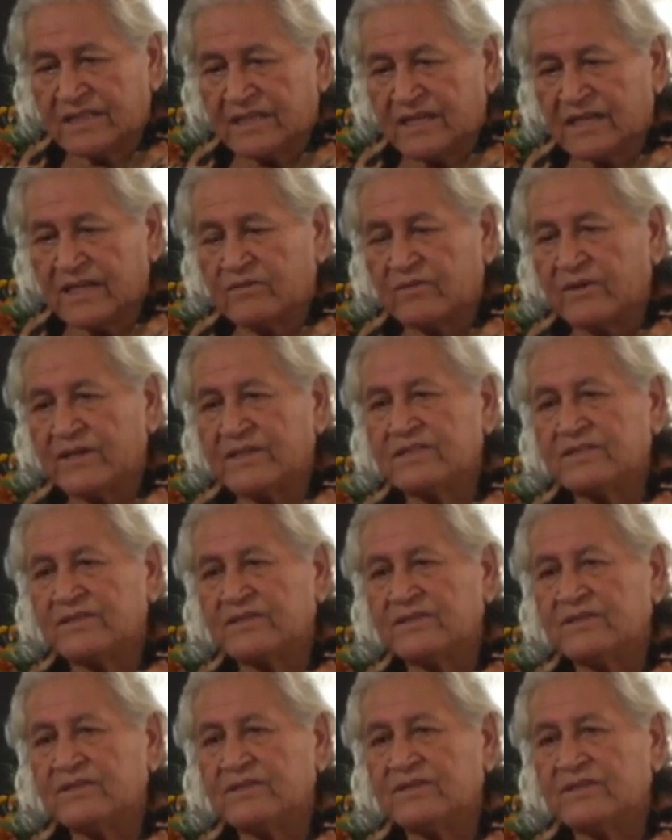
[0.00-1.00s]
that I went
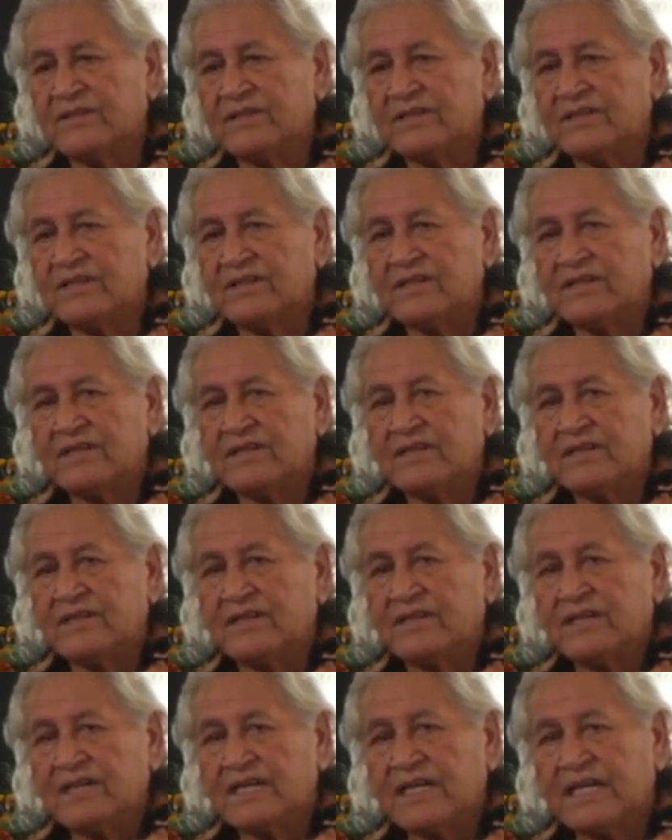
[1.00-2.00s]
to,
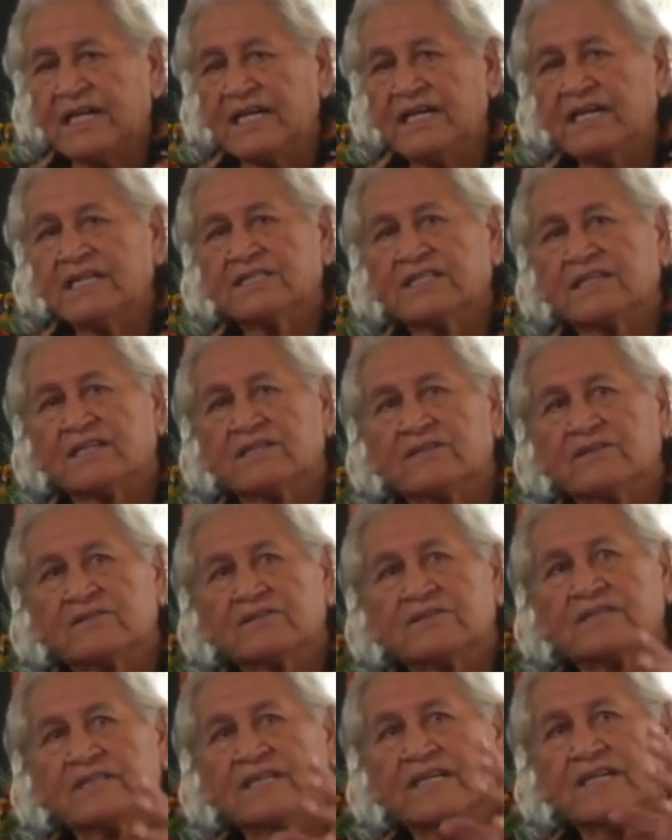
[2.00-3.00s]
each of
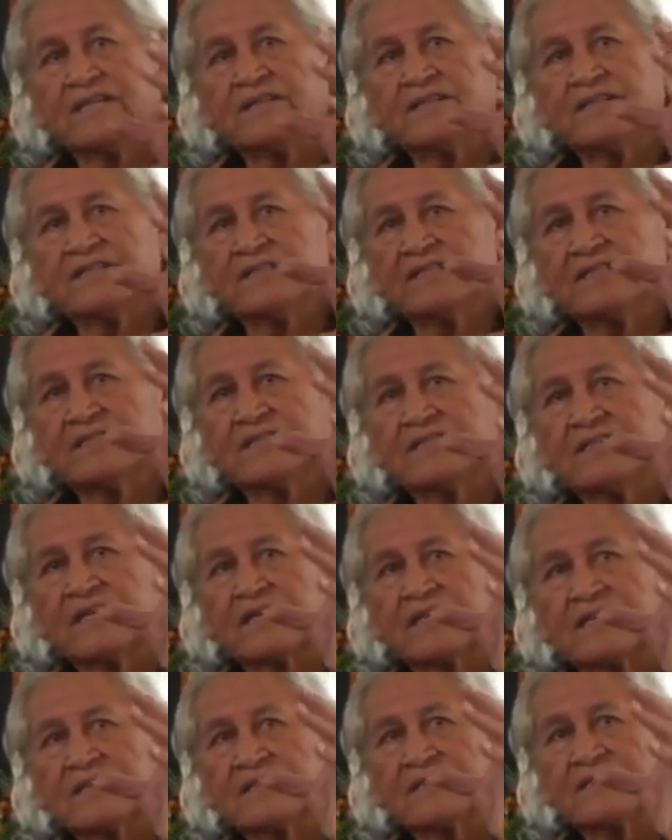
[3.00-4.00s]
those leaders,
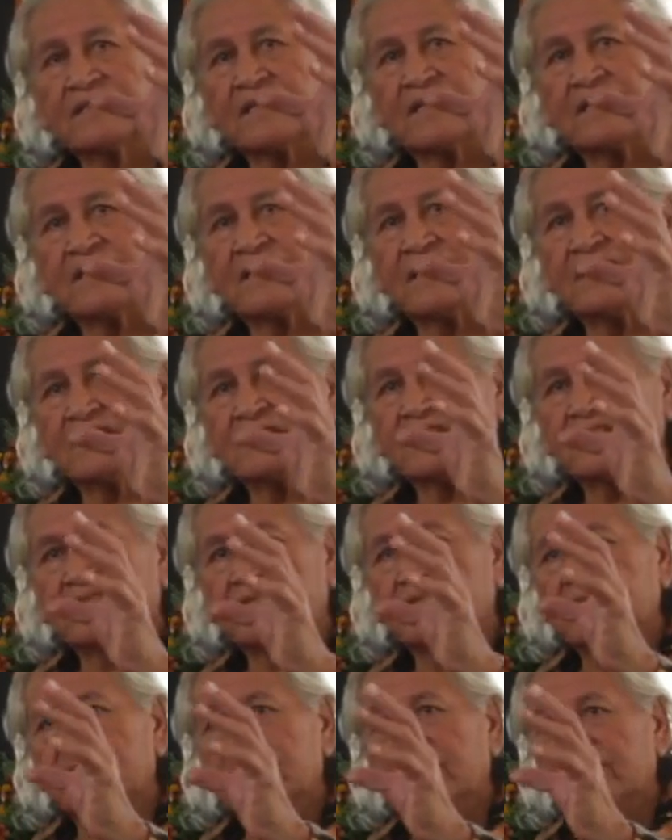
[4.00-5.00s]
the Sundance
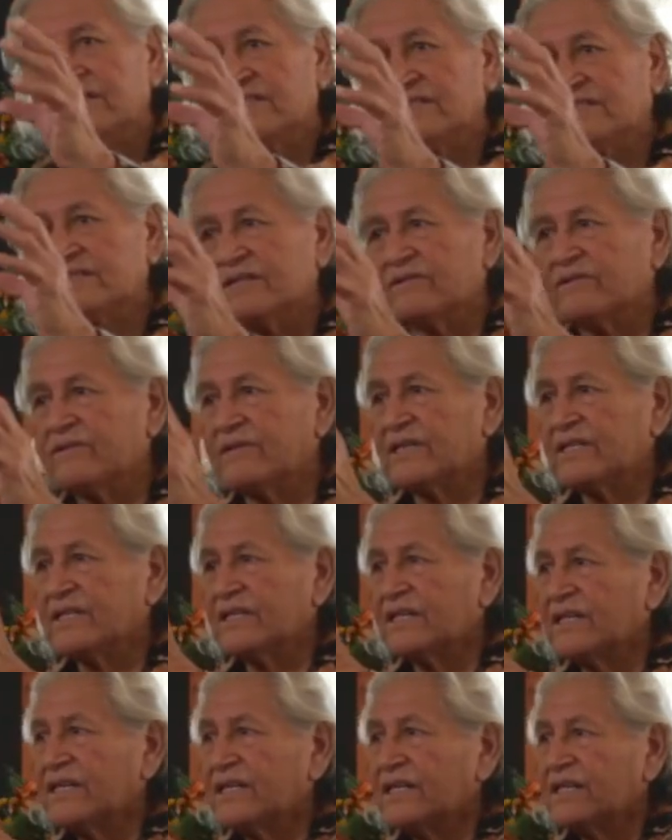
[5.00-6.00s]
leader is the
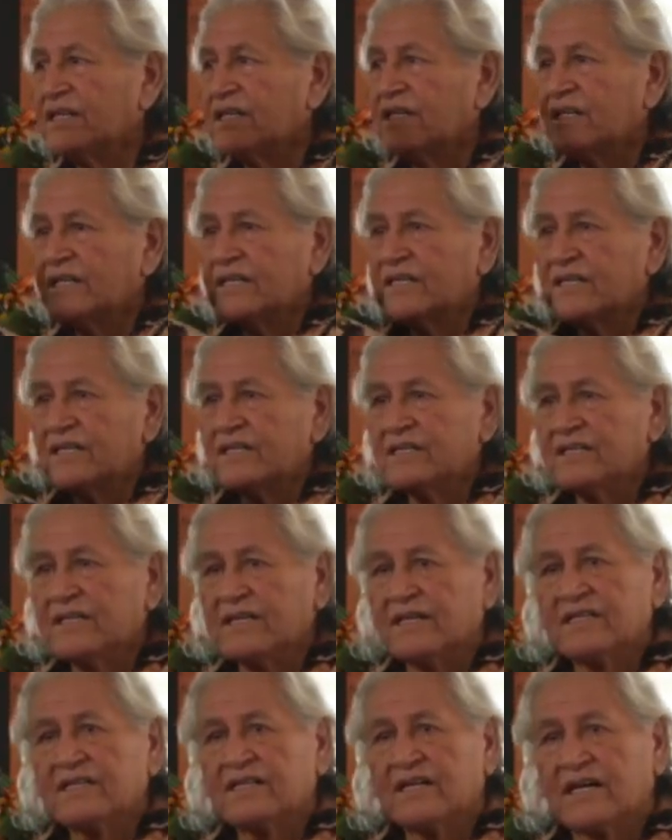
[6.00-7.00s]
one
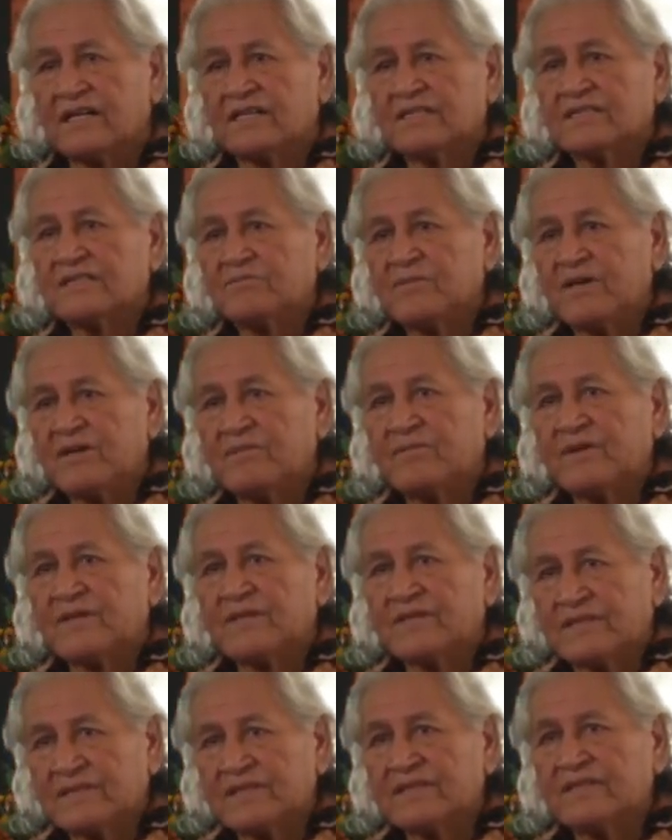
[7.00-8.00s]
that tells
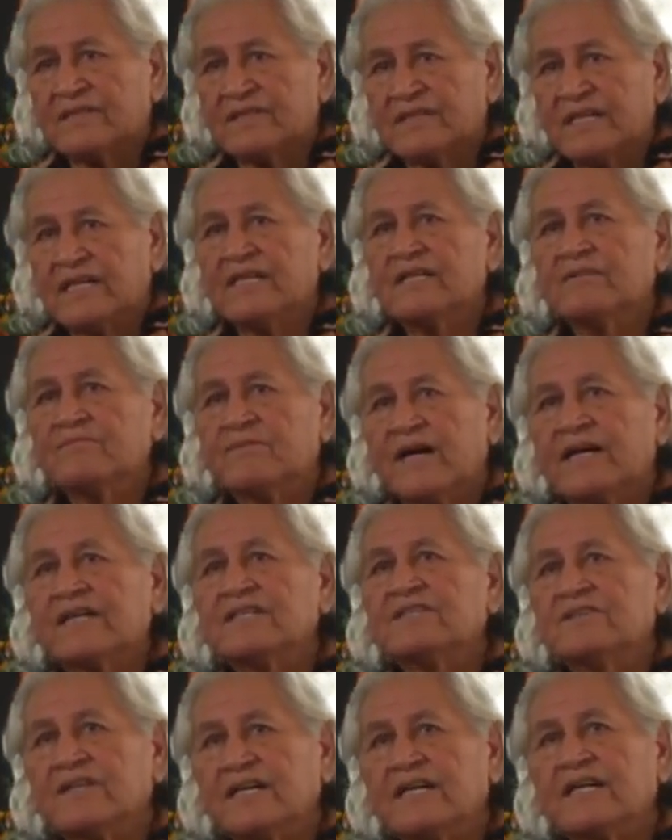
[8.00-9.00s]
people, in
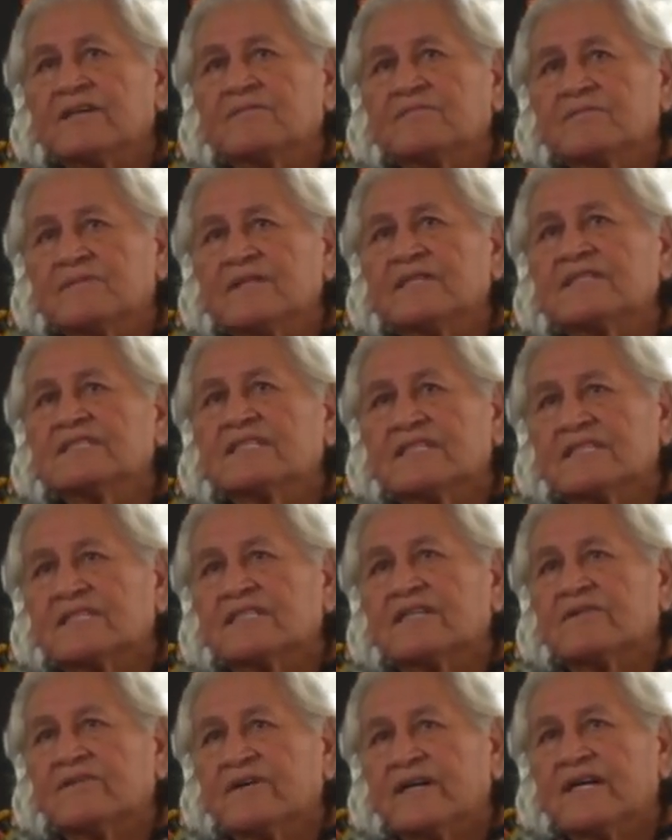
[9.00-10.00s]
my dream, this
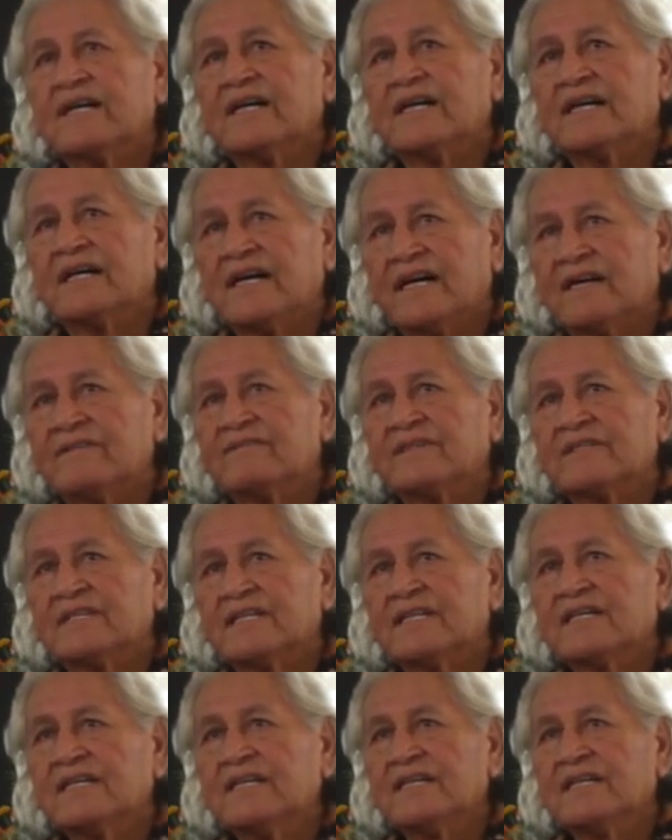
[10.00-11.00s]
is the way I have it.
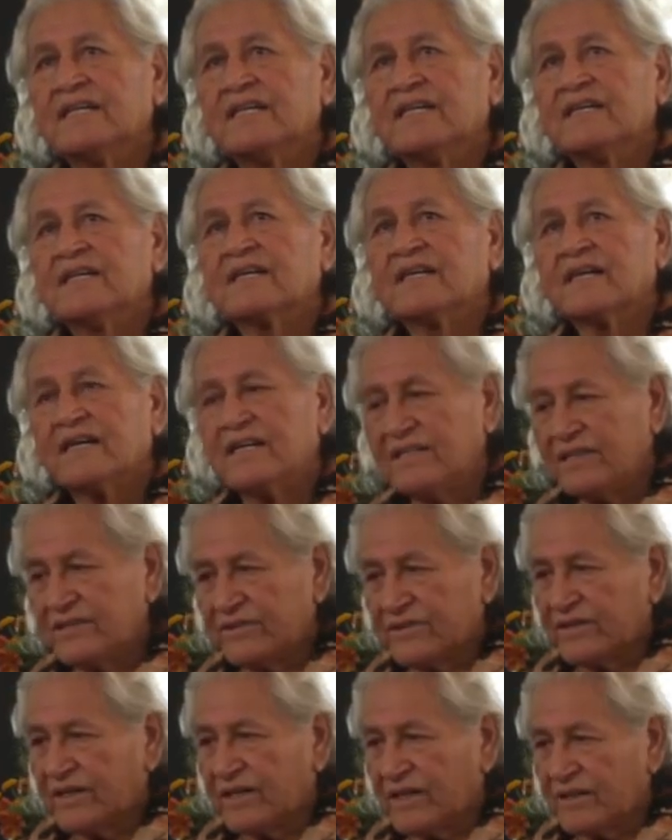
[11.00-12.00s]
Can
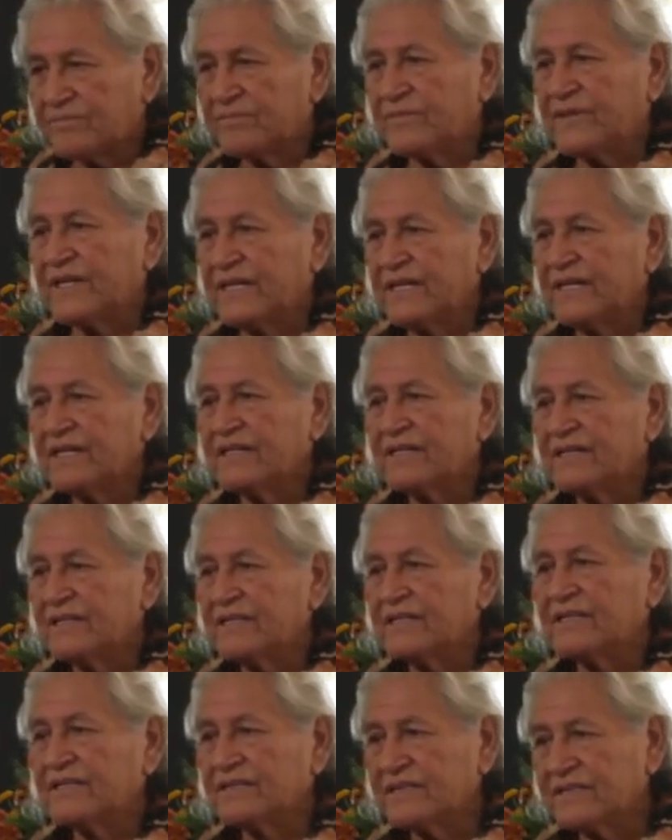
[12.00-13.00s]
you help me
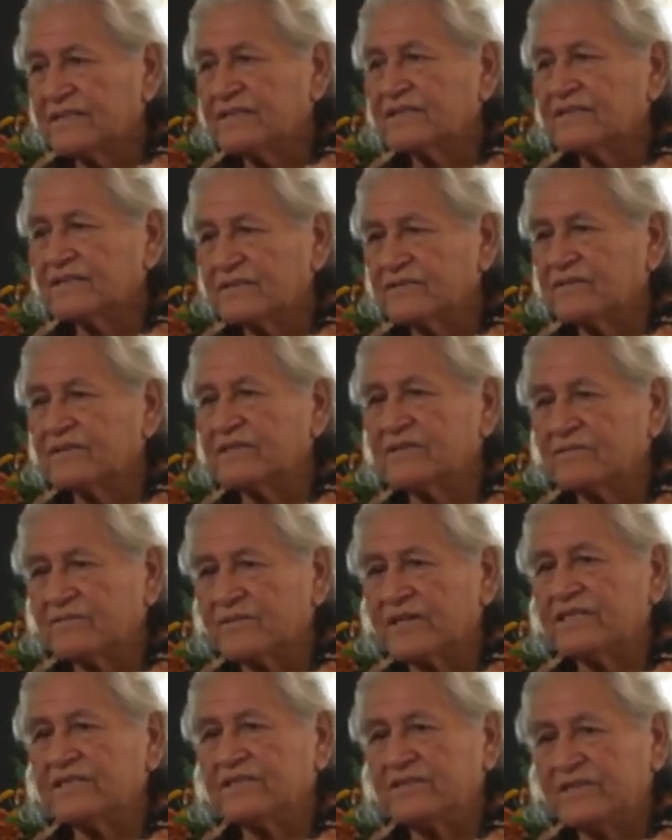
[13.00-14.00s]
with
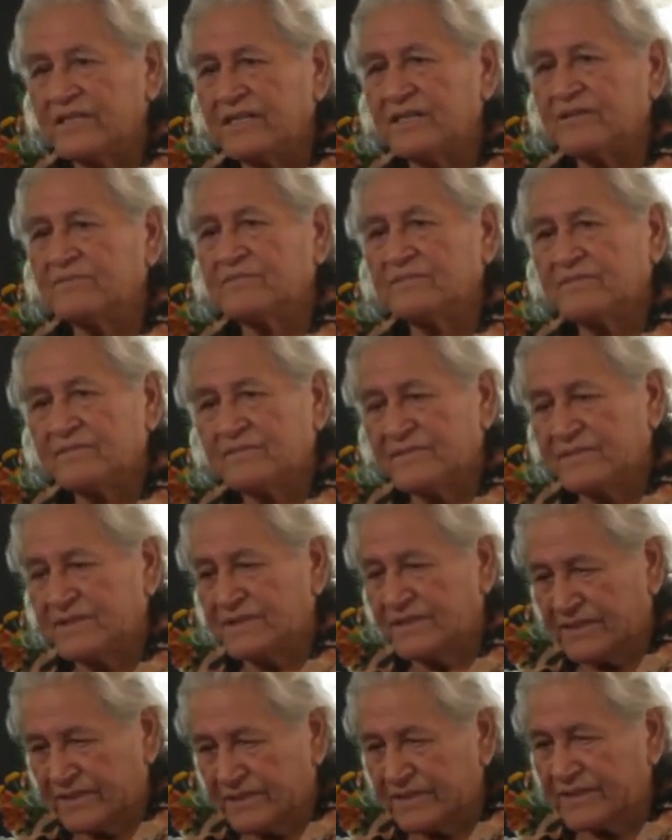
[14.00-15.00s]
my dream?
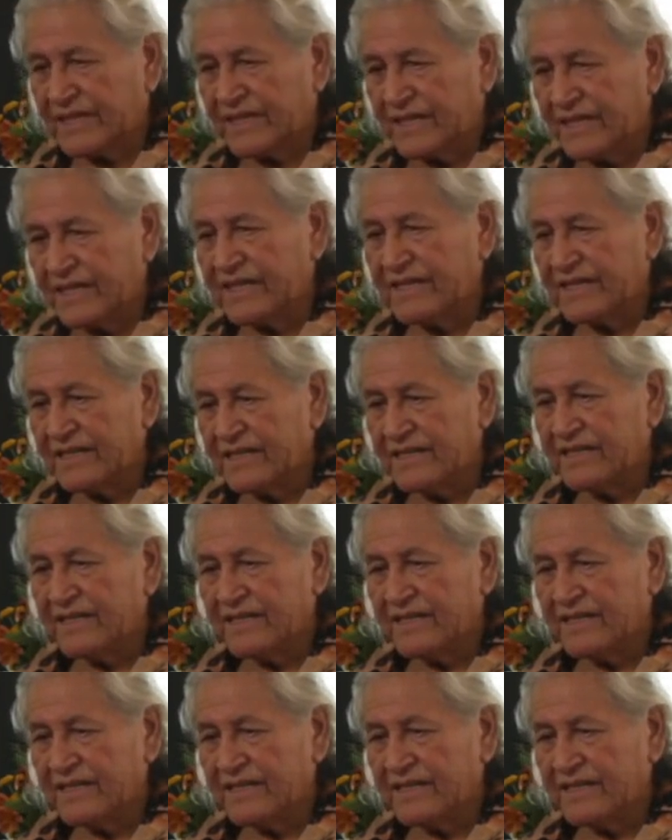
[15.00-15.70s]
Okay.